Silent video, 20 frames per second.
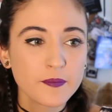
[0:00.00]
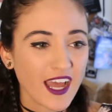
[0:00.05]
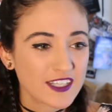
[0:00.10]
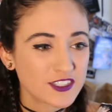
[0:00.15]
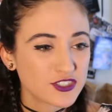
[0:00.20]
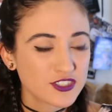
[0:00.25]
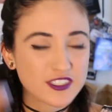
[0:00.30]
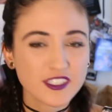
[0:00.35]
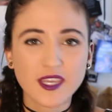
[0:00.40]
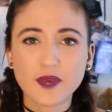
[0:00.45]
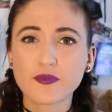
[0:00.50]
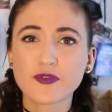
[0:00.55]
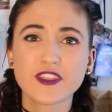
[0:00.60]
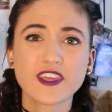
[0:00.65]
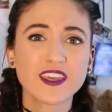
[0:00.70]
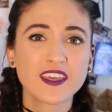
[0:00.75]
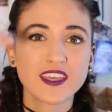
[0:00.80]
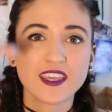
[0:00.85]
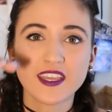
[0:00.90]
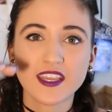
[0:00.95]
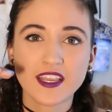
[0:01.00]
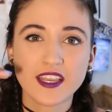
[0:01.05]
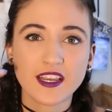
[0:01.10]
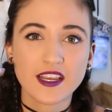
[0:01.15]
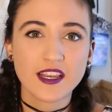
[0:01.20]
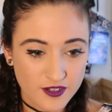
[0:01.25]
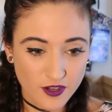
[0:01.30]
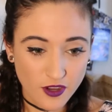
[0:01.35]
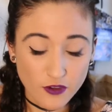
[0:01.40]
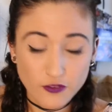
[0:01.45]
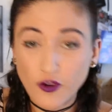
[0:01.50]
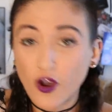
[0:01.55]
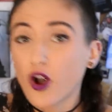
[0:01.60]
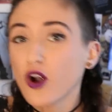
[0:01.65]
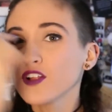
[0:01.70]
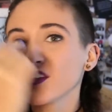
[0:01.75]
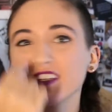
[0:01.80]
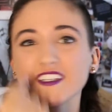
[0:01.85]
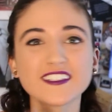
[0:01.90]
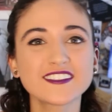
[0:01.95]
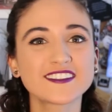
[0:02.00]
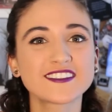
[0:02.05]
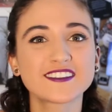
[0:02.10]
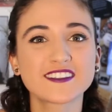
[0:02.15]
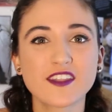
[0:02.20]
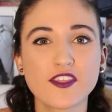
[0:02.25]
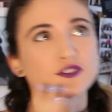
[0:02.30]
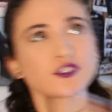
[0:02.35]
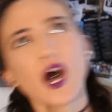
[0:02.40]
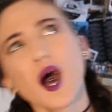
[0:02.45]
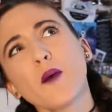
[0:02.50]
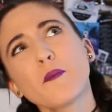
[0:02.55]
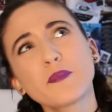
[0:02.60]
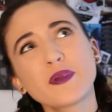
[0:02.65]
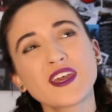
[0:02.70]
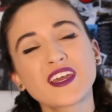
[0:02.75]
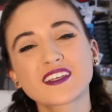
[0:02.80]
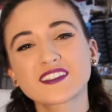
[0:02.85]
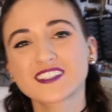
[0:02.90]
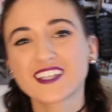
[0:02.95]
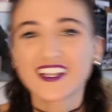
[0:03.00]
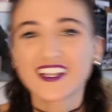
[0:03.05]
I just kept thinking of all these topics